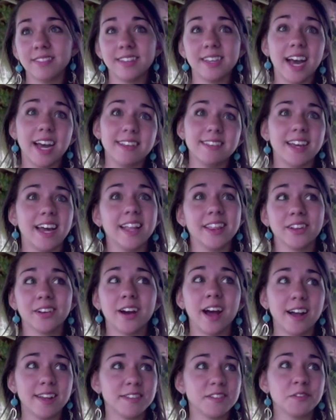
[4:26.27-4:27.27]
God died on the
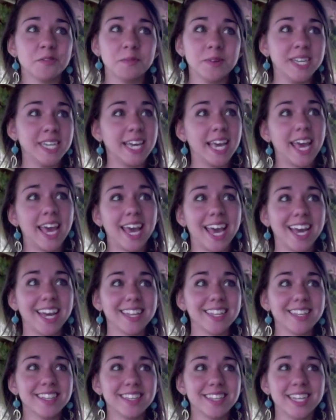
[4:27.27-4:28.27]
cross for me,
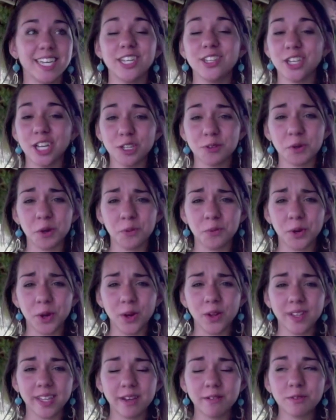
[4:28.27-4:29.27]
and He changed my
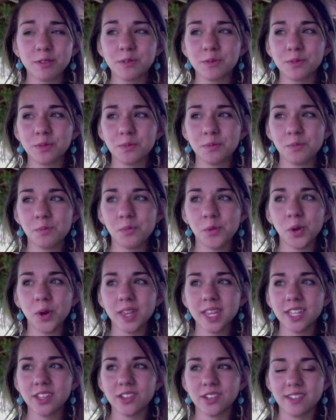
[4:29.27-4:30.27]
world. It was more
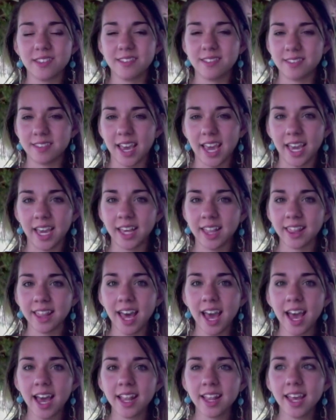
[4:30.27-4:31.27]
than just saying
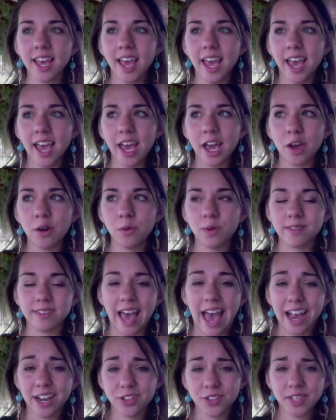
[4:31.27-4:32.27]
that. It was
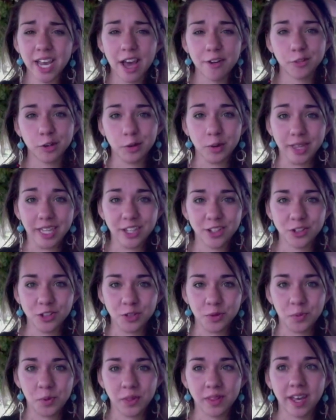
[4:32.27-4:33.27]
actually having a
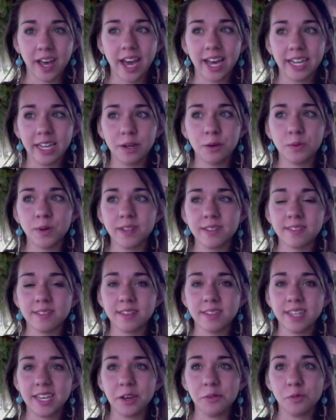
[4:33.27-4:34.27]
relationship with God. It
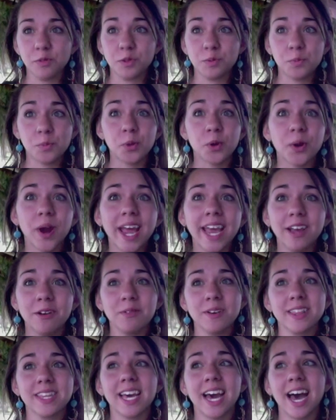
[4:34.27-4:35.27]
was praying
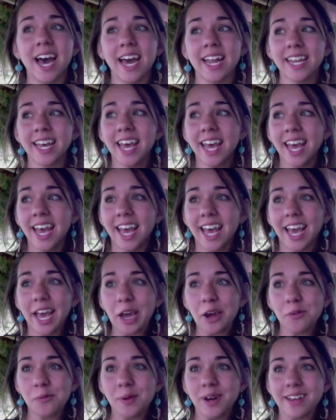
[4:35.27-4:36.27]
with God.
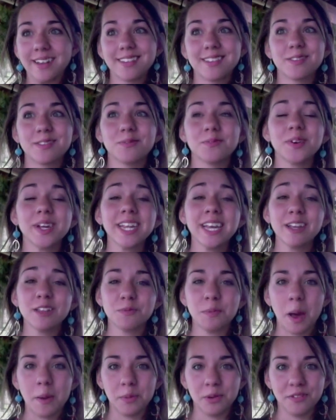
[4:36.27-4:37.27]
It was reading His
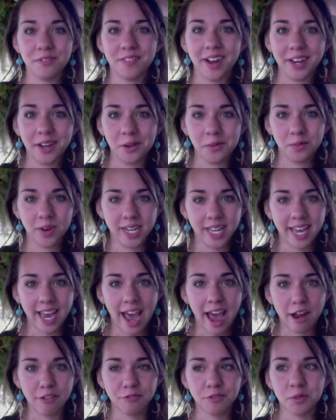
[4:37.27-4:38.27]
Bible to find out what He
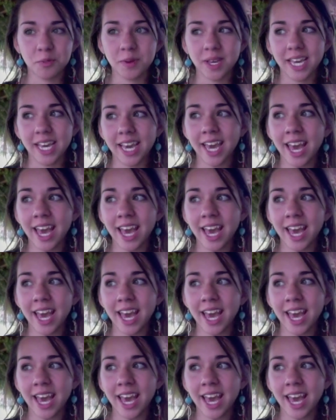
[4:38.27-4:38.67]
had for me.